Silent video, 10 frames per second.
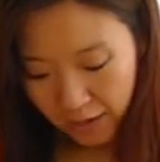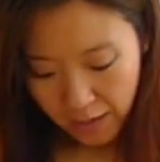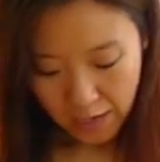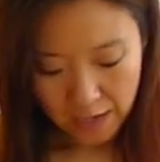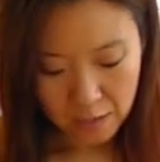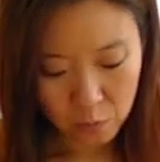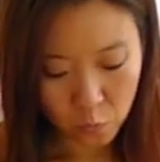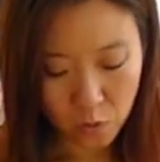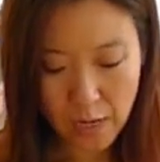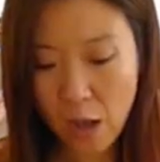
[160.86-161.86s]
And
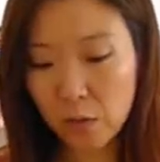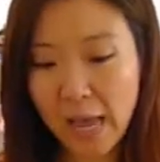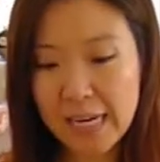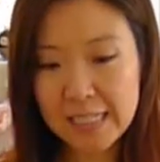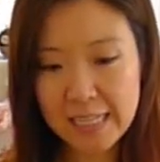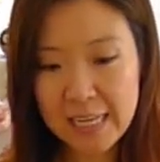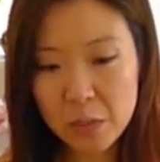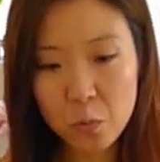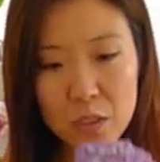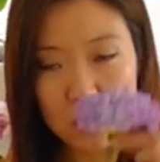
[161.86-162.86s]
what I
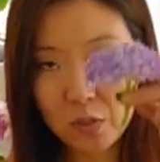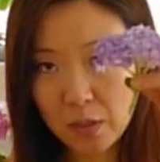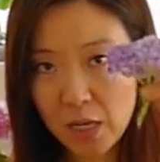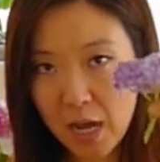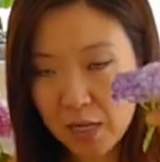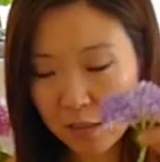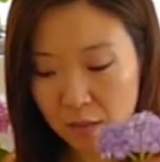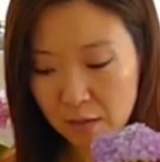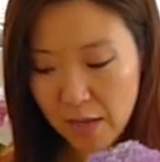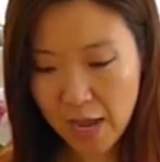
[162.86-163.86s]
did was to cut
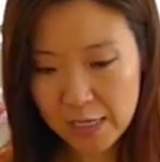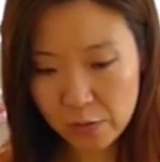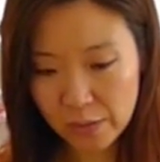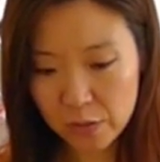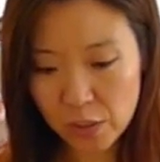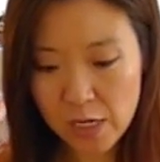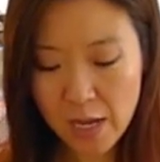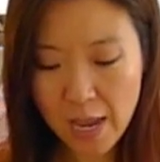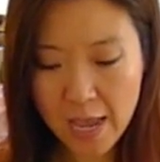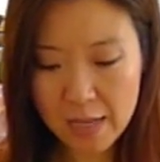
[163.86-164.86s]
the
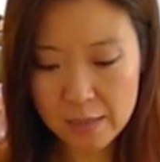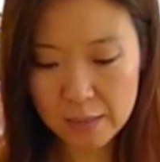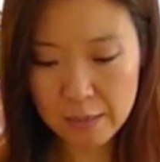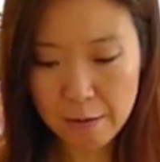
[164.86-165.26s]
hydrangea and